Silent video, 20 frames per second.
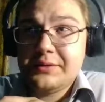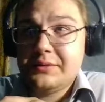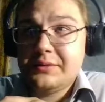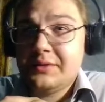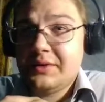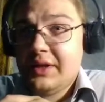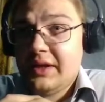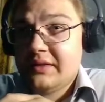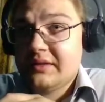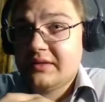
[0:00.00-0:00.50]

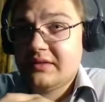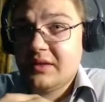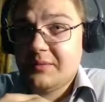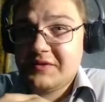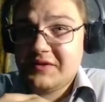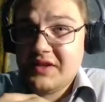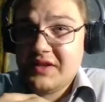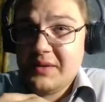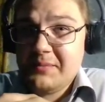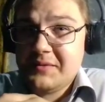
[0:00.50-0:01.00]
need some
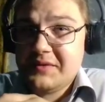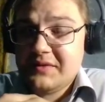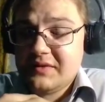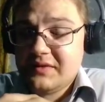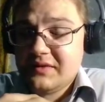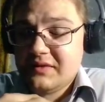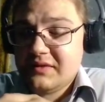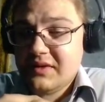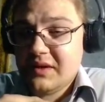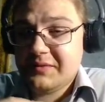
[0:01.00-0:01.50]

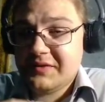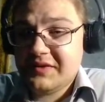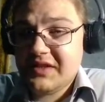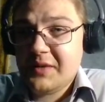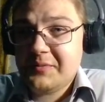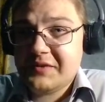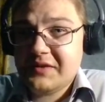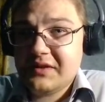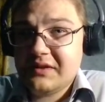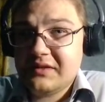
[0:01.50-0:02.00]

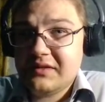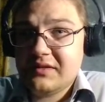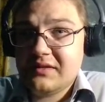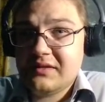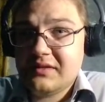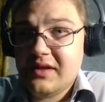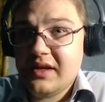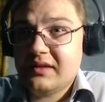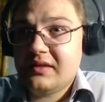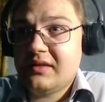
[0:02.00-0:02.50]
substances that